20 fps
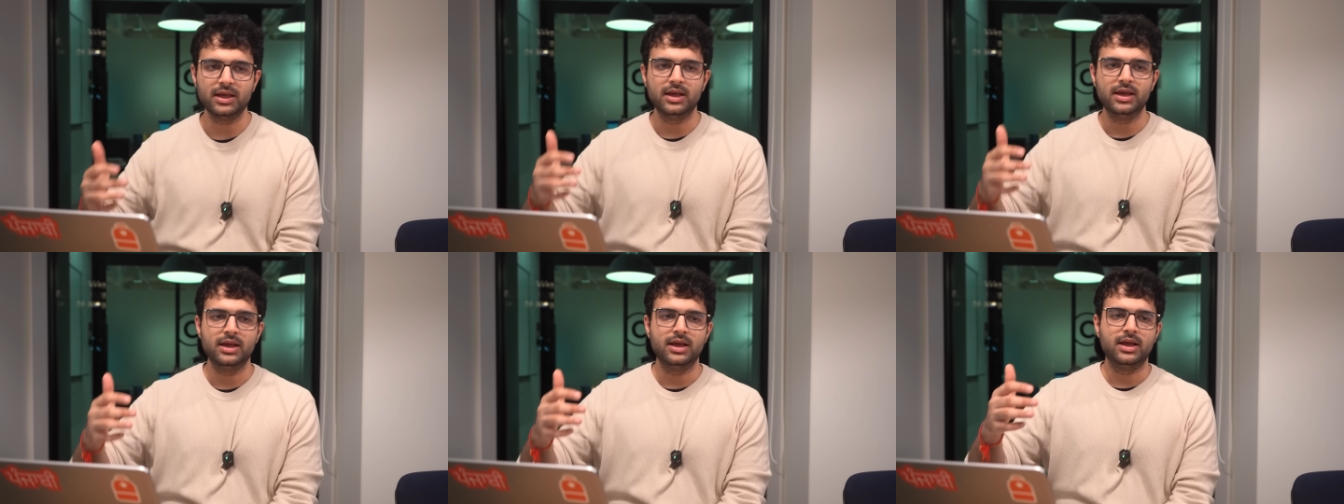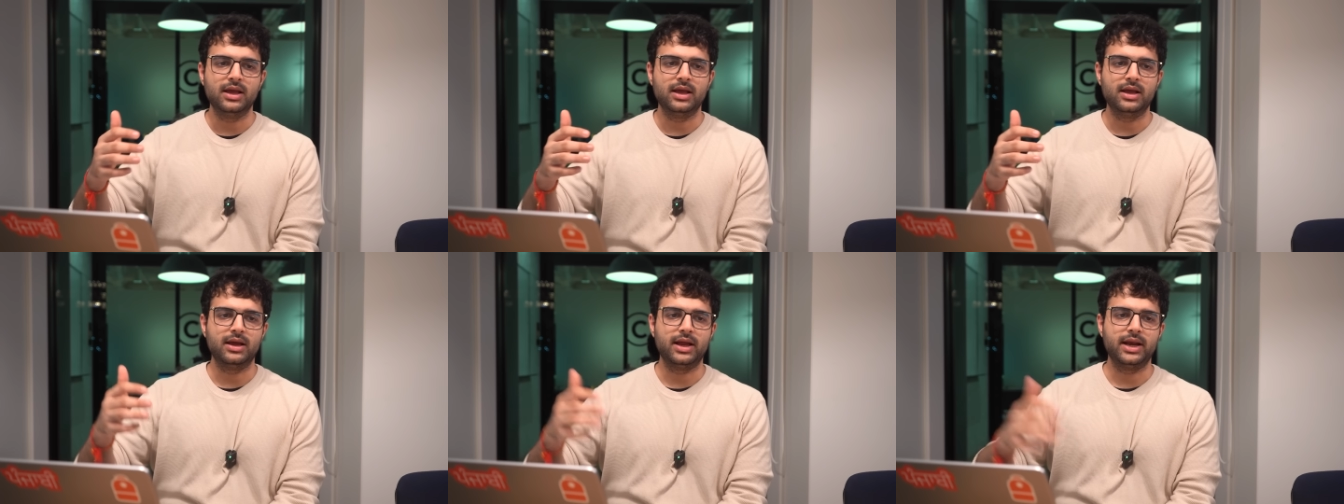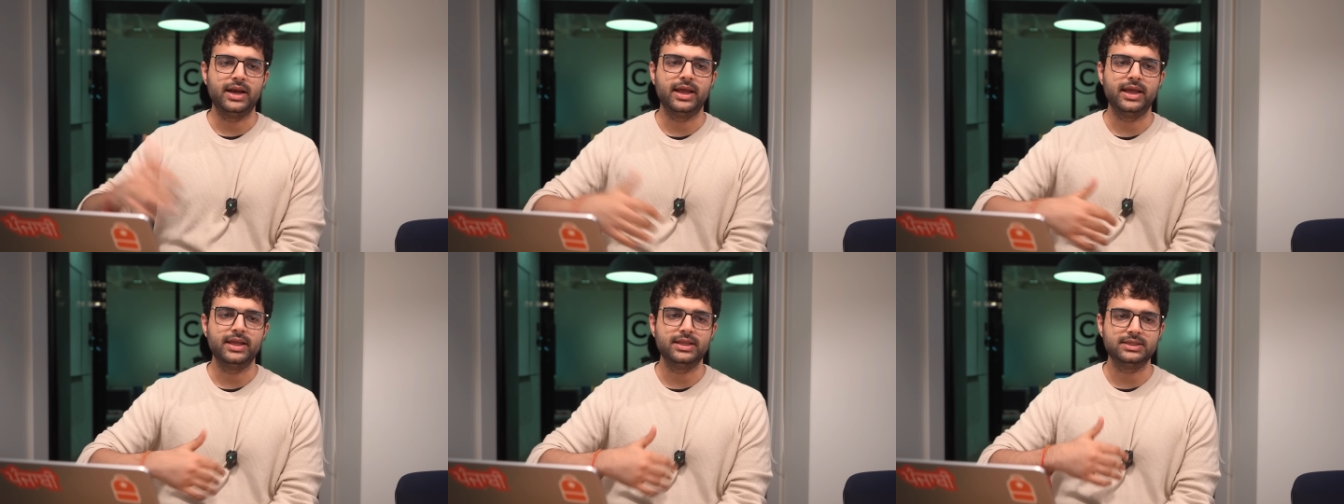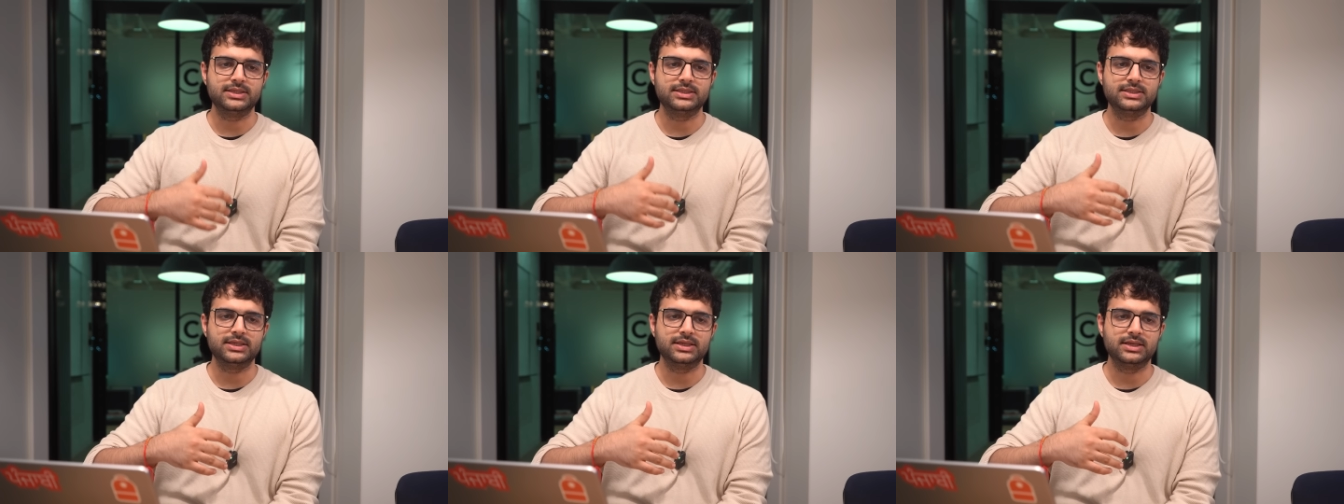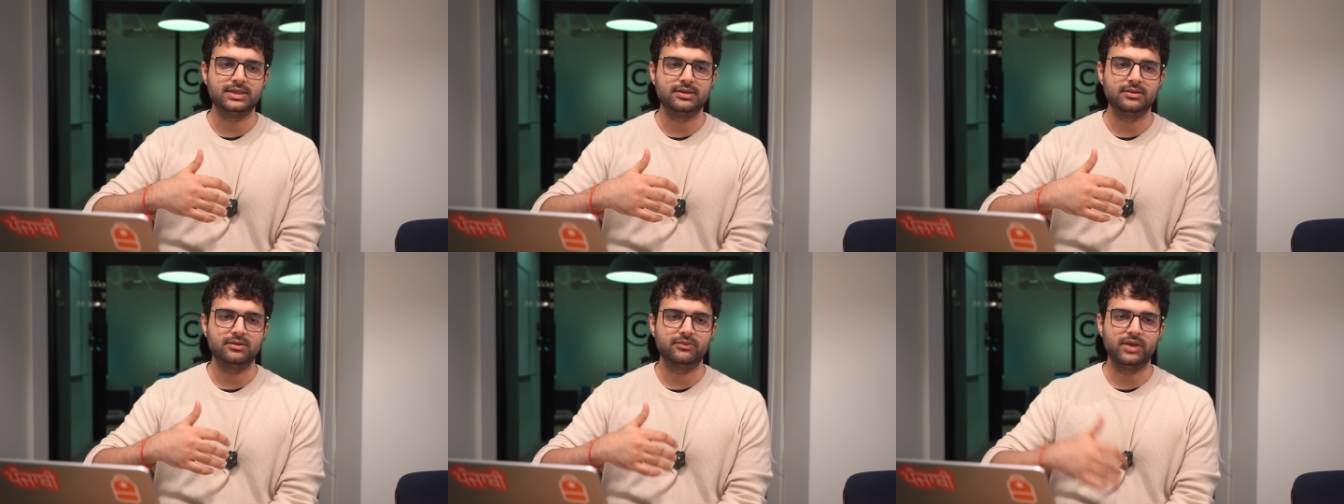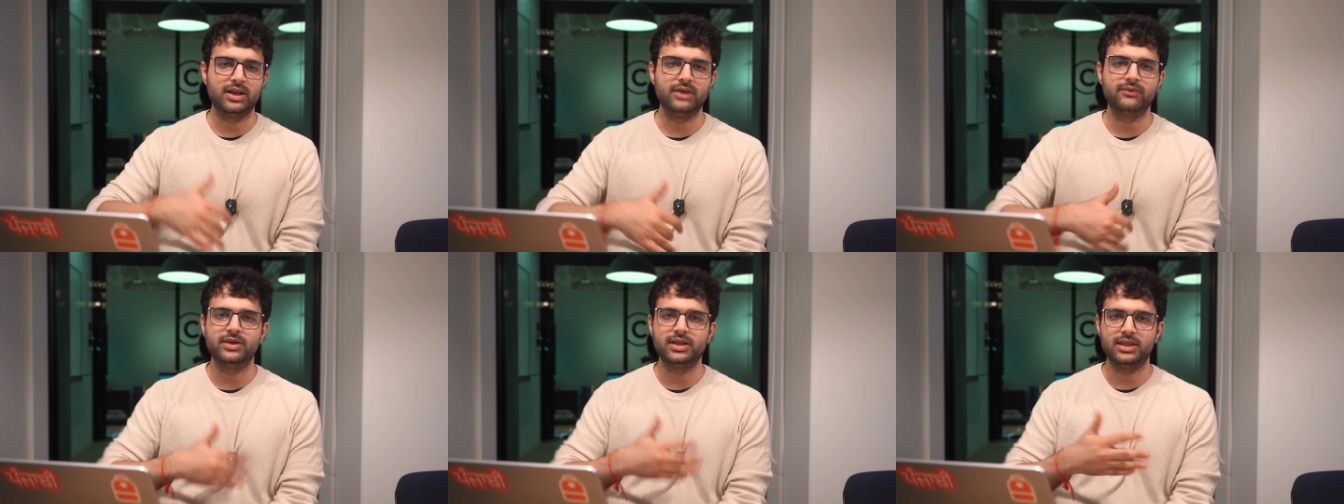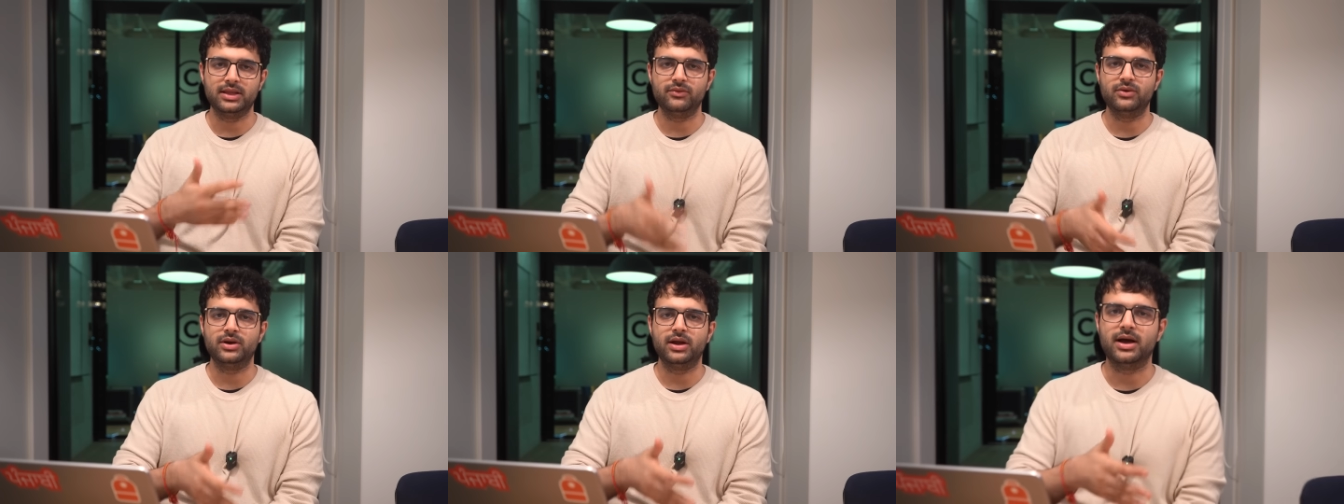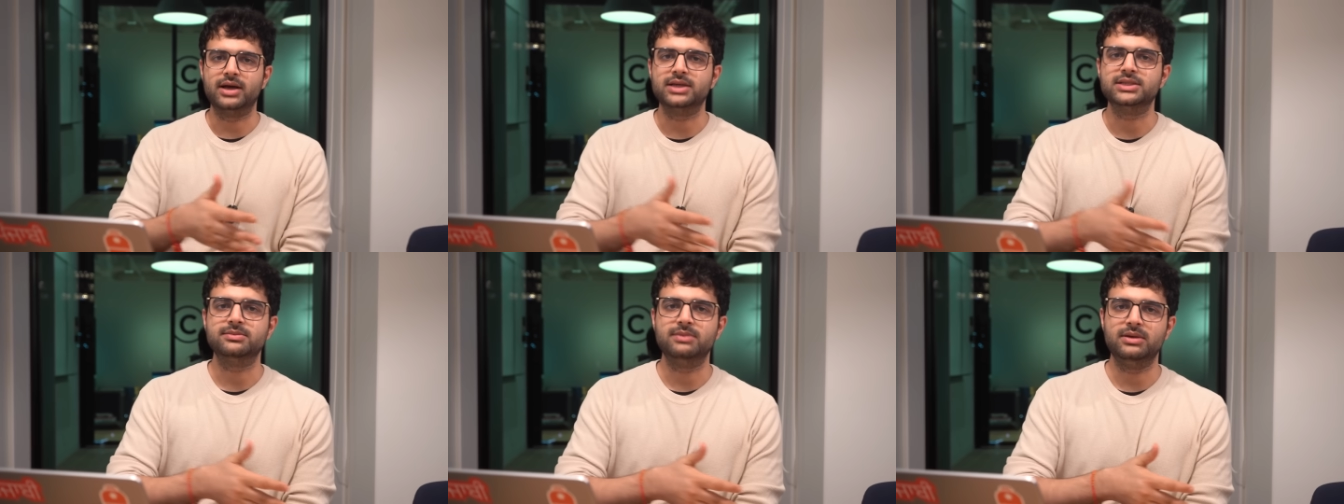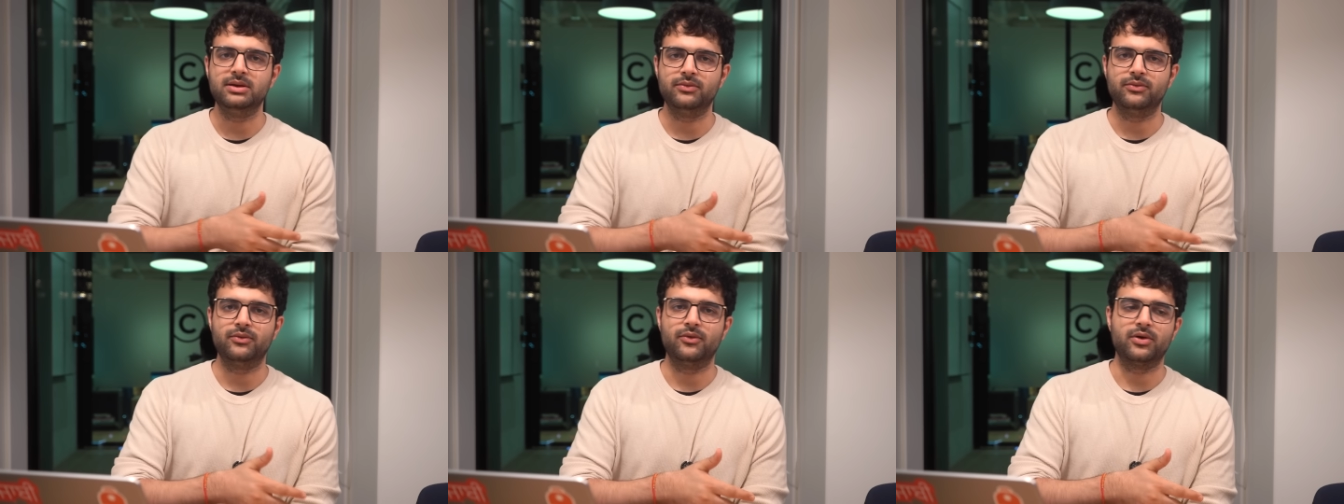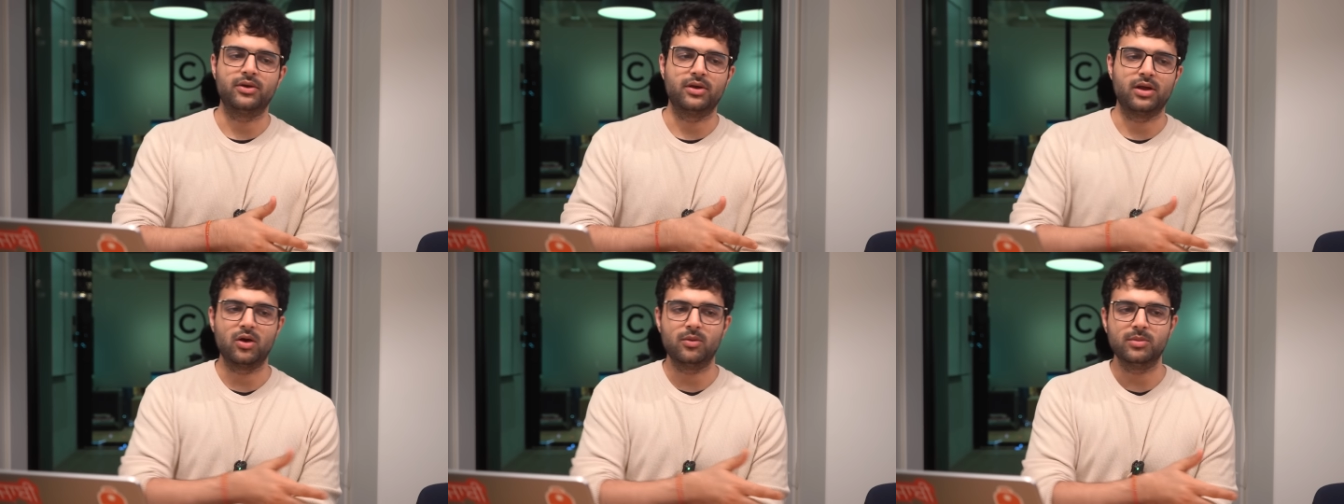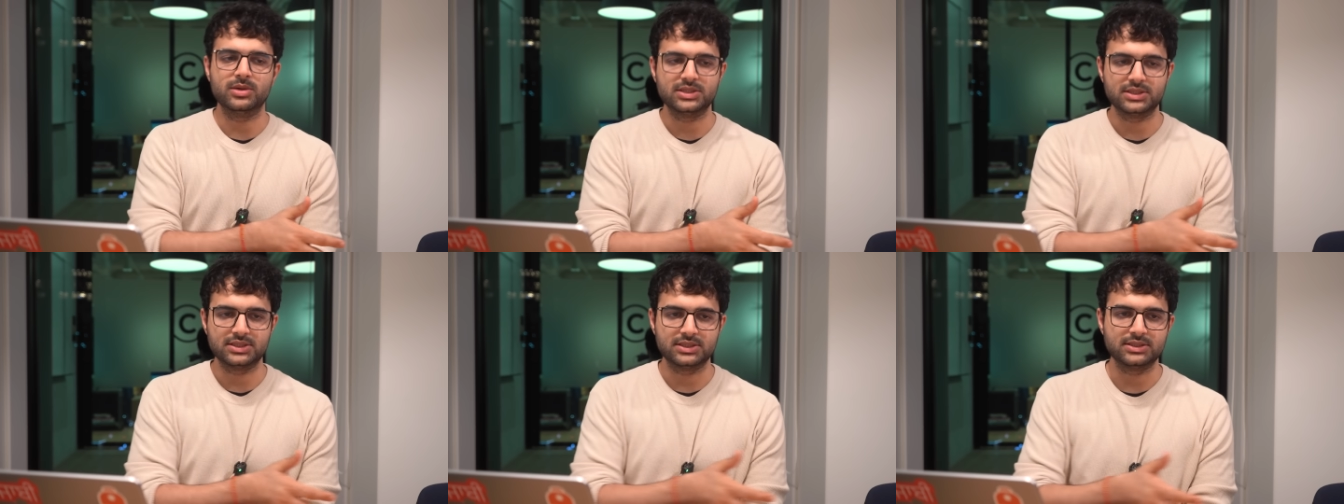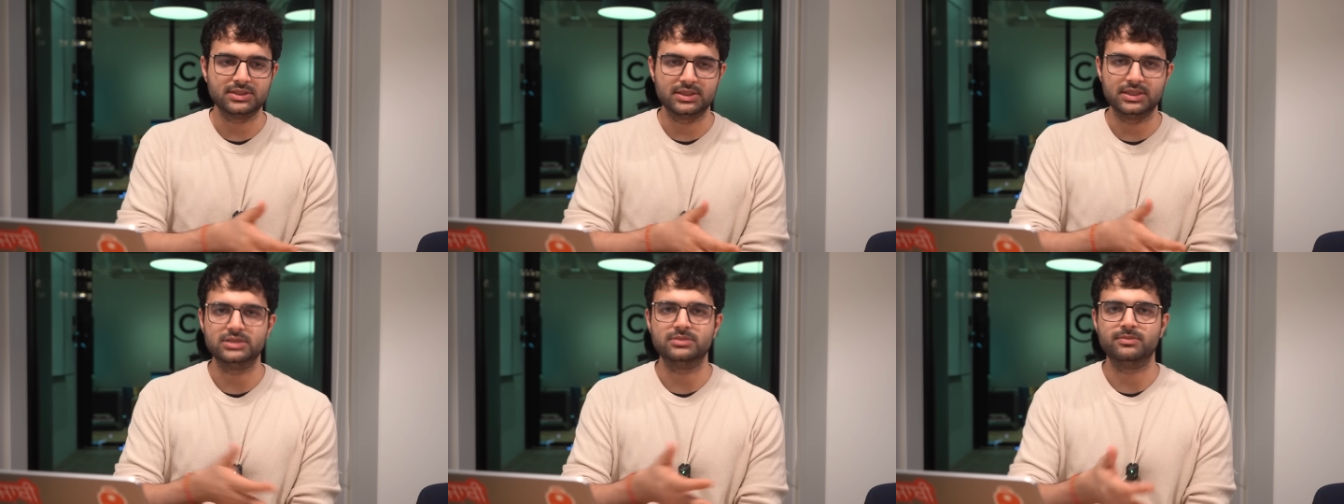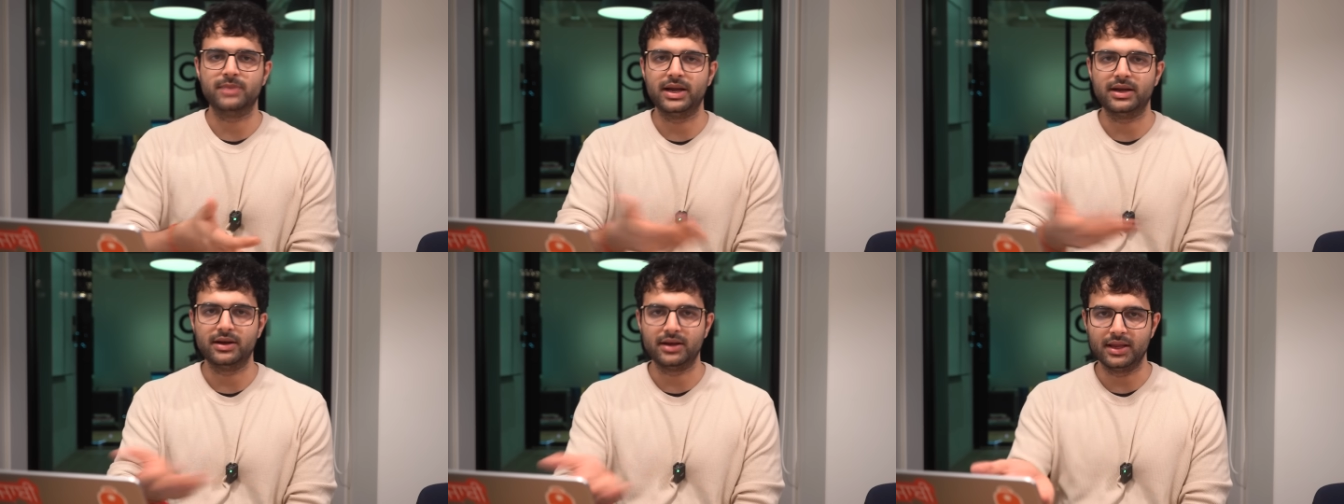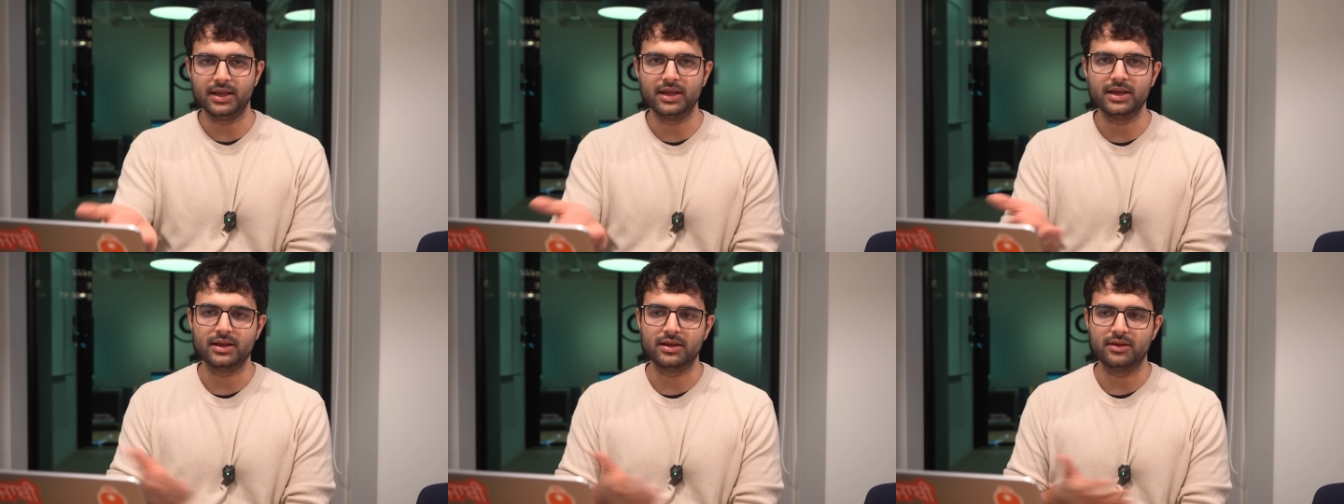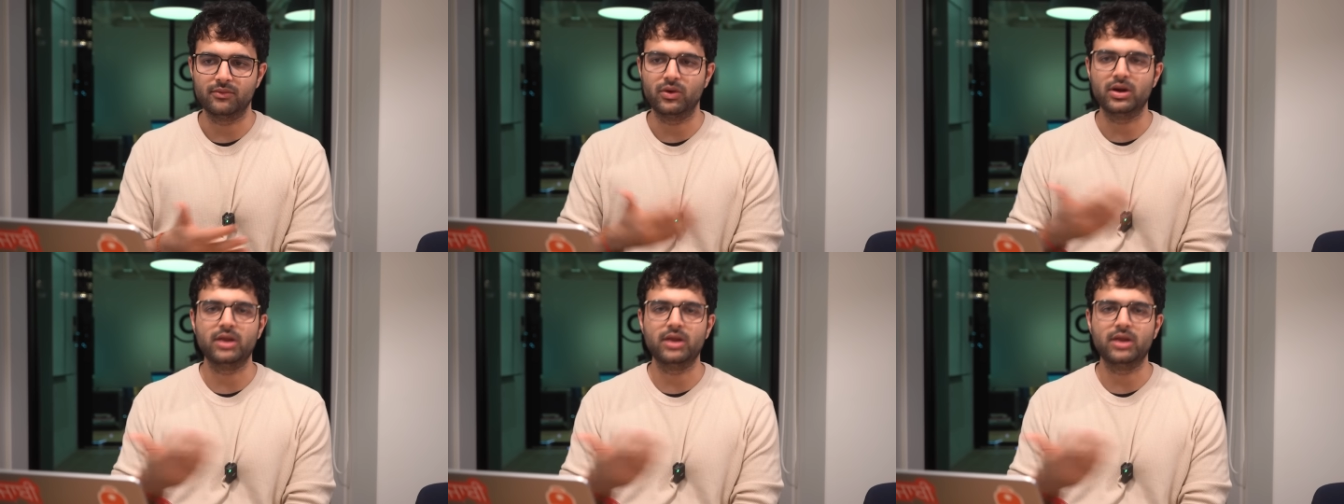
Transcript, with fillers: Uh, and hence, uh, whenever they would ask me for how much this might take,